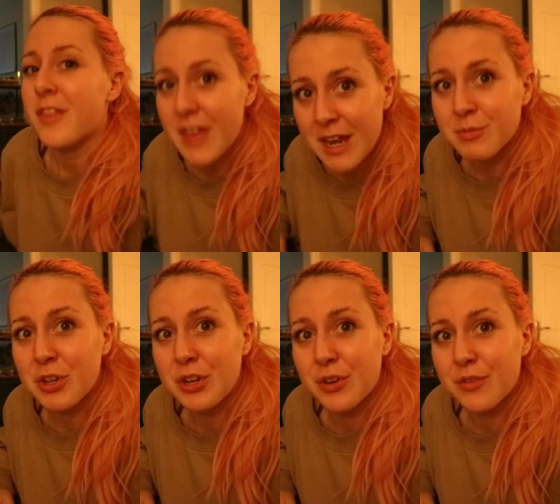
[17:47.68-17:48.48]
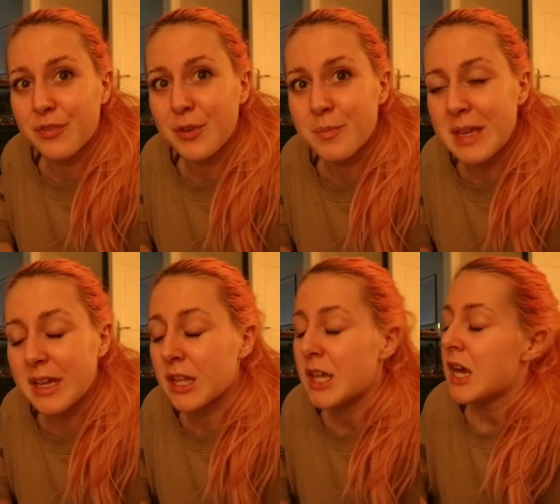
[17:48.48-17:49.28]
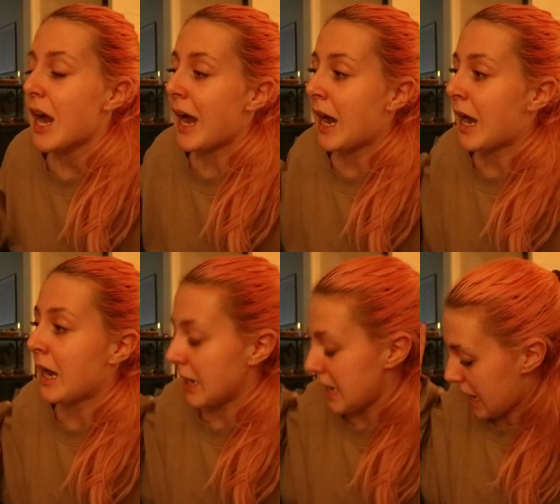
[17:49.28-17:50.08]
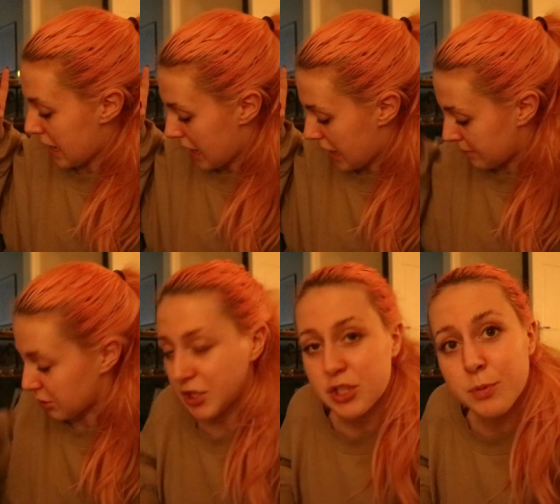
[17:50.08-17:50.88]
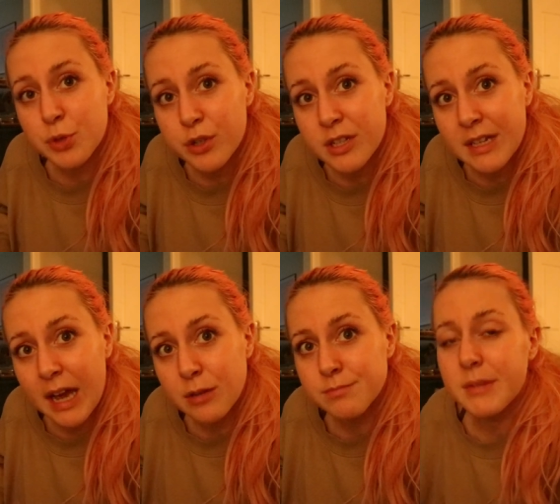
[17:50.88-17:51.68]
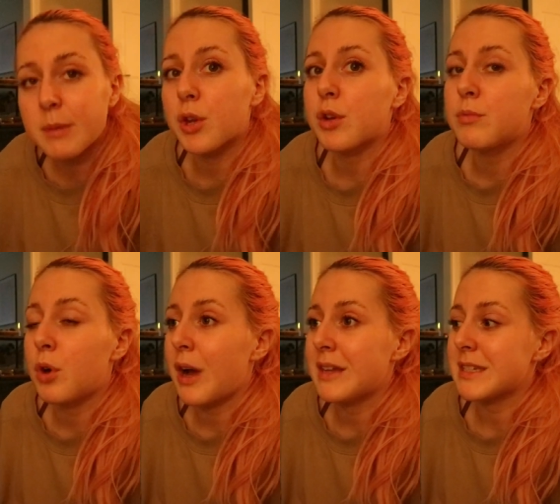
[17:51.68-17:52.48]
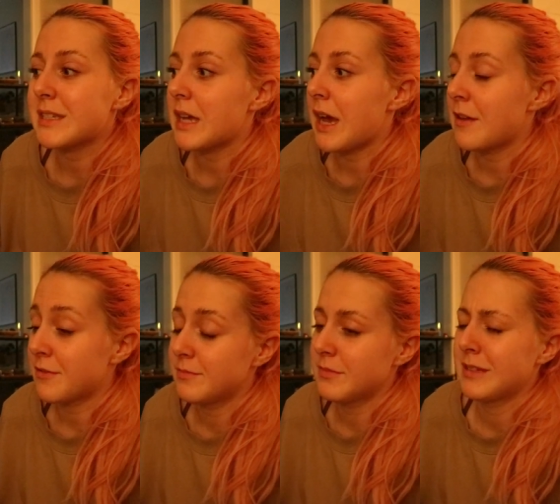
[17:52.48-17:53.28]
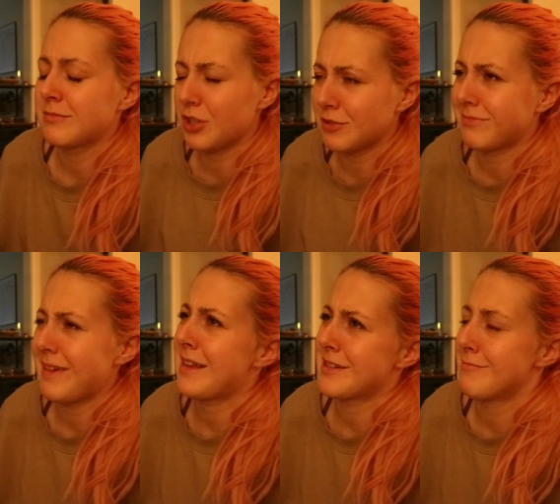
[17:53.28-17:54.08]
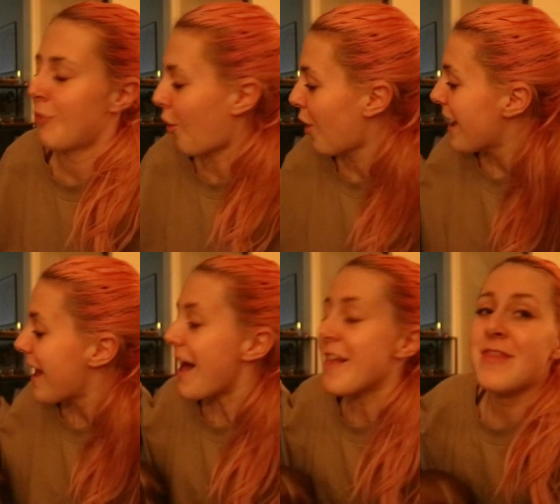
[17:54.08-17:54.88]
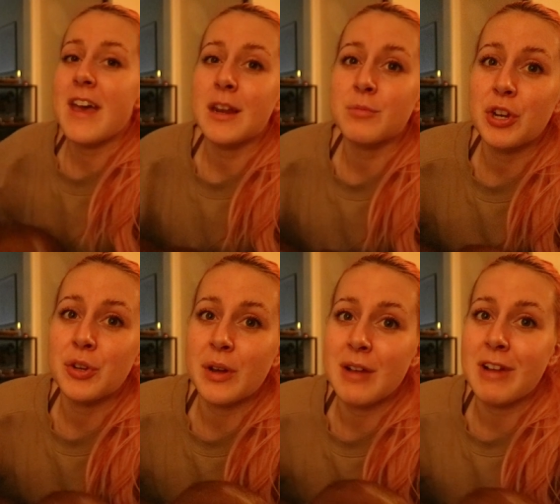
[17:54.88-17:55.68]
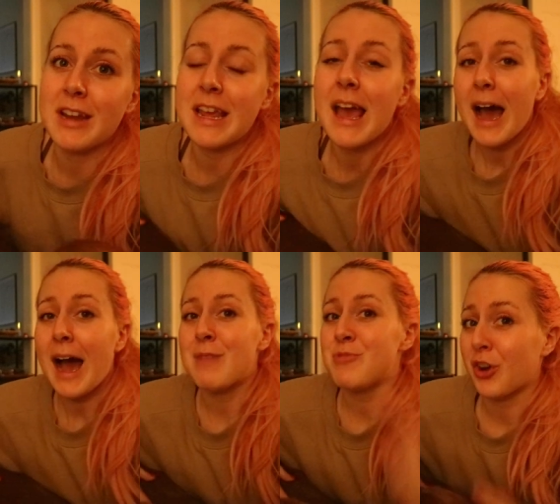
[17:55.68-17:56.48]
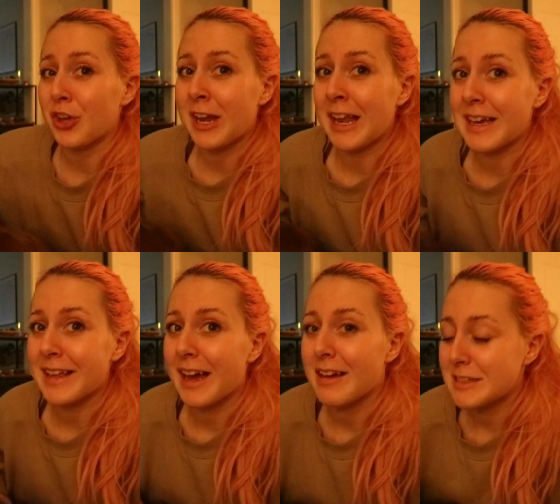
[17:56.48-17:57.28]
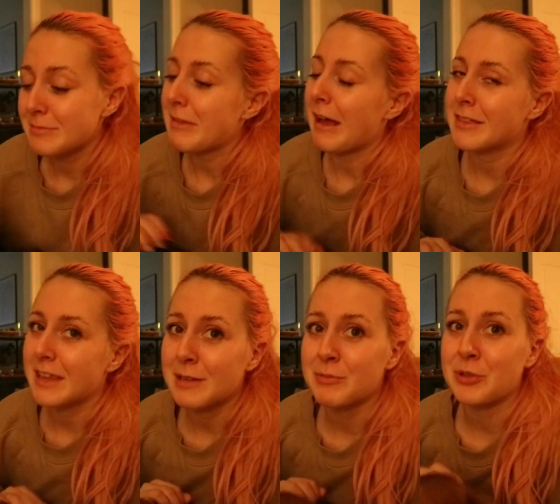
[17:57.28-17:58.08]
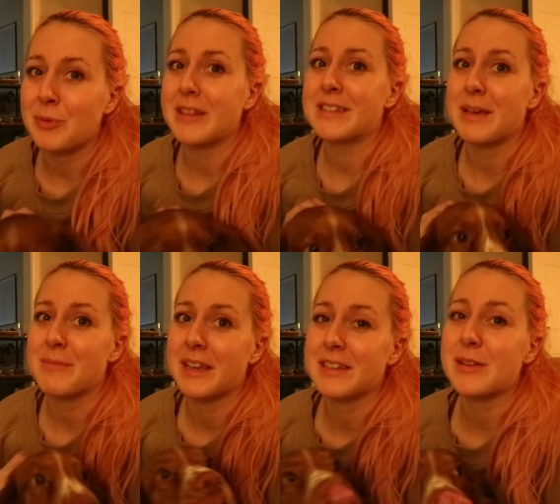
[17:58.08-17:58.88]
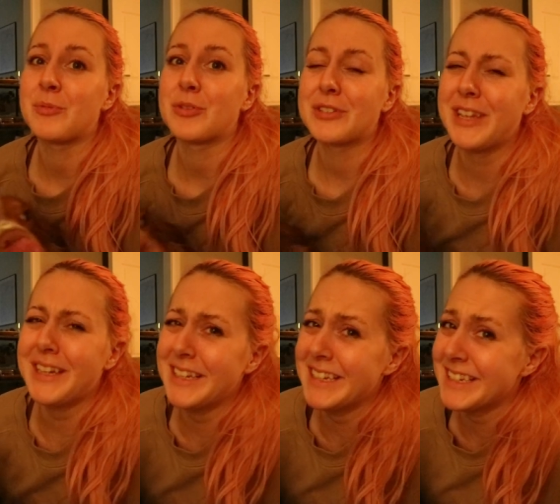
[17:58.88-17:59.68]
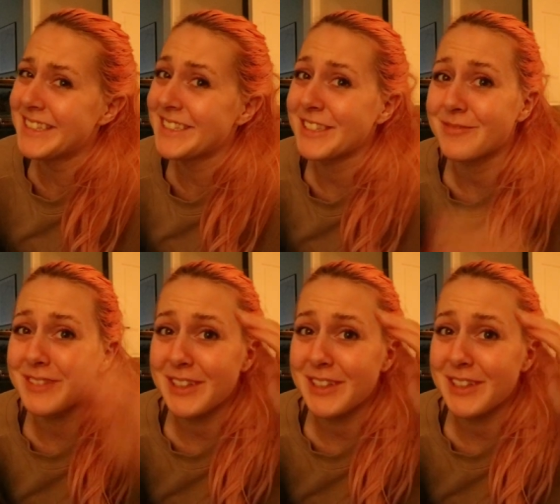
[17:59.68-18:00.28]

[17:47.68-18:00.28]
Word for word: then I'm going to go for a meal. I'm going to stop talking now. I'm going to go more edit. I'm going to edit more, and then I'm going to go get ready. I'm not going to lie, guys, I think I'm going to wear the same thing as I wore to the